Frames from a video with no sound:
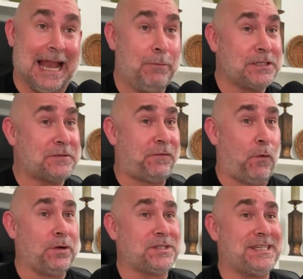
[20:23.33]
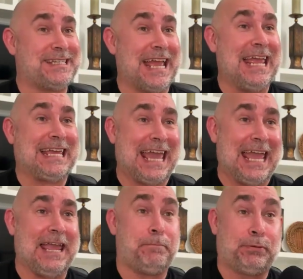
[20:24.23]
And I was forced to take
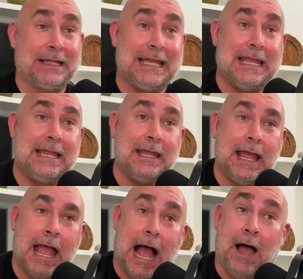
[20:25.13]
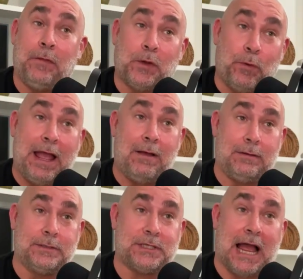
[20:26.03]
a plea on the
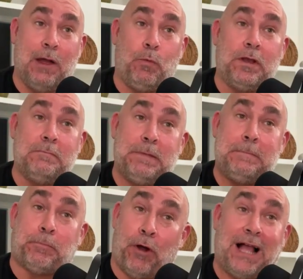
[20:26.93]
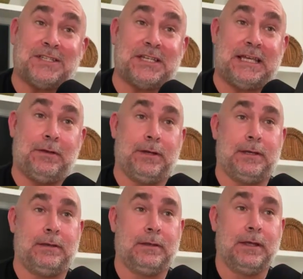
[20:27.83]
grounds I wouldn't be
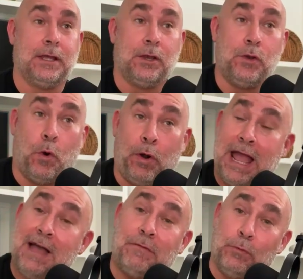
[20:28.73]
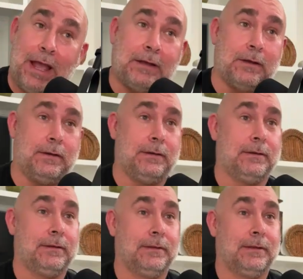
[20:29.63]
prosecuted nor have a record.
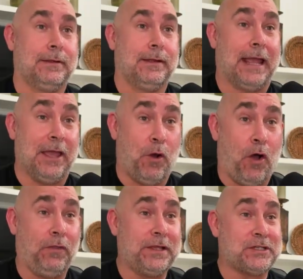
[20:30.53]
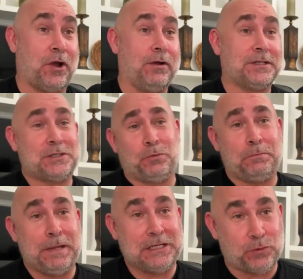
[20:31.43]
And all the charges
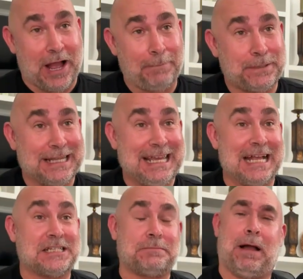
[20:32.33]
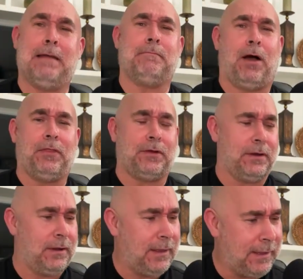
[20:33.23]
would be dropped against my
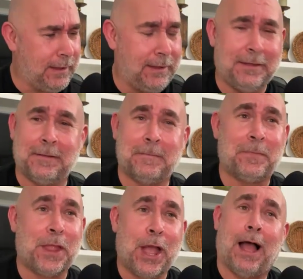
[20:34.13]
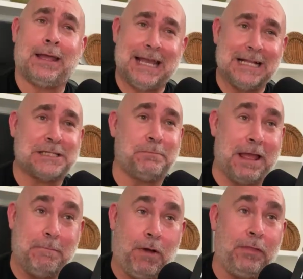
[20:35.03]
mother, huh? Against
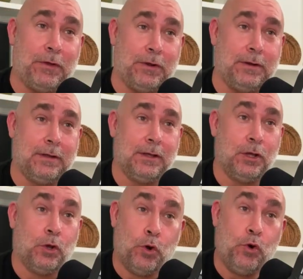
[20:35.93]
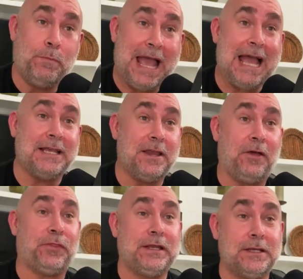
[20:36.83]
my mother, whom had
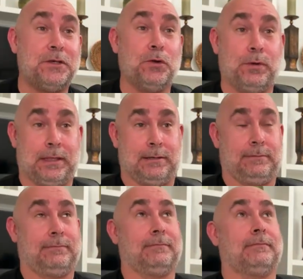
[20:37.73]
nothing to do with it.